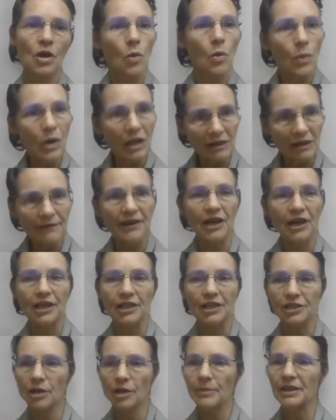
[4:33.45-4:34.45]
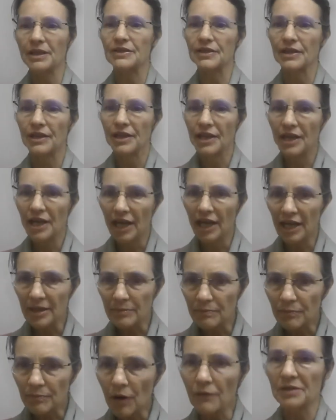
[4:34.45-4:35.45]
welfare economics, in
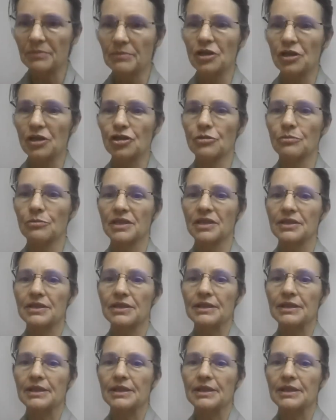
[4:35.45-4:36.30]
poverty measurement,